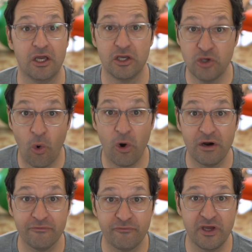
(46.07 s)

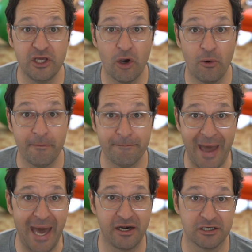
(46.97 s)
Your video
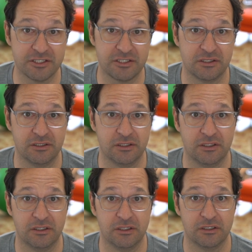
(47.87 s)
matters.
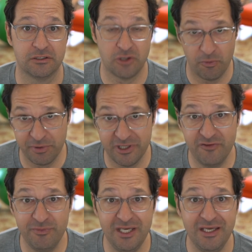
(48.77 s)
Don't
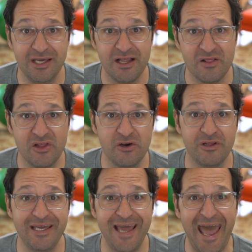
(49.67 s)
believe me?
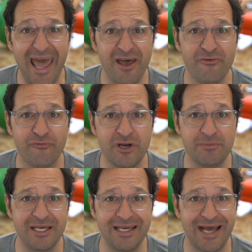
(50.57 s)
Literally every
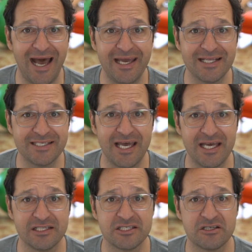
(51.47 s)
meeting I
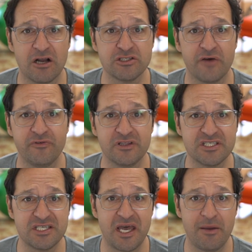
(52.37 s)
attend starts off with the
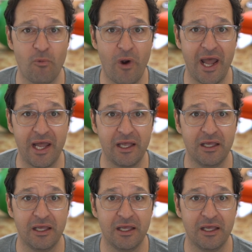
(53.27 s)
same way.